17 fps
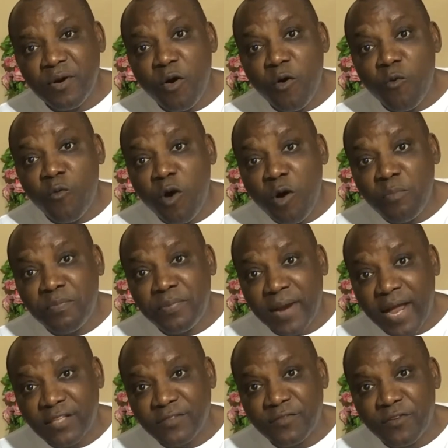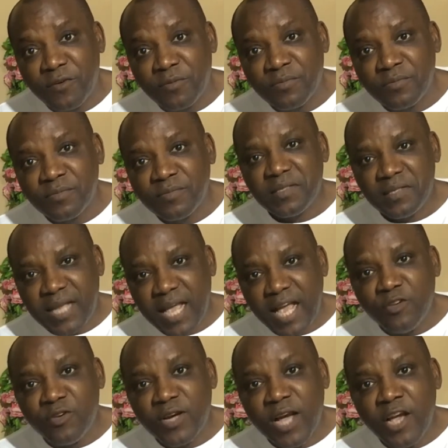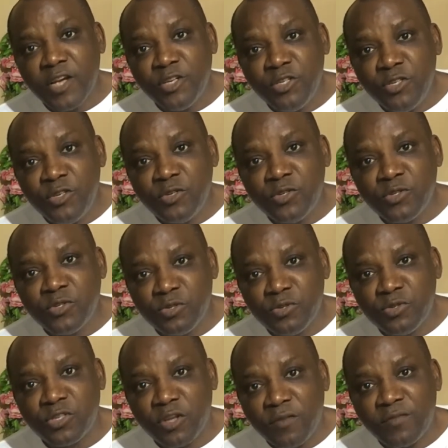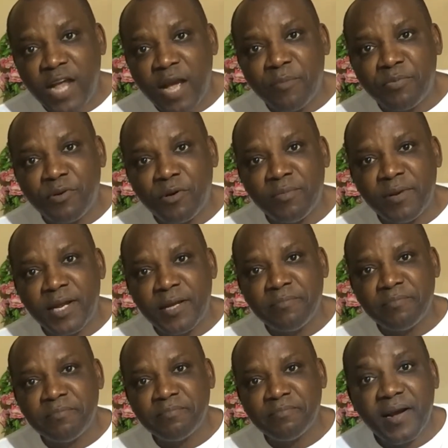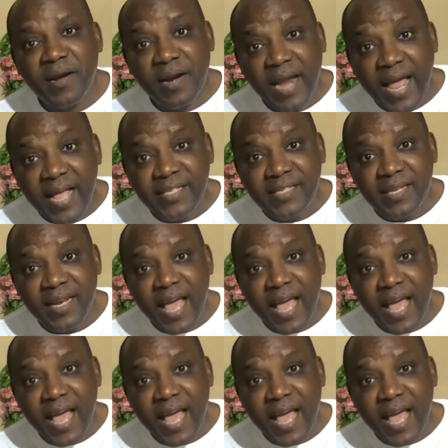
on one platform that you can use to solve that problem. Clients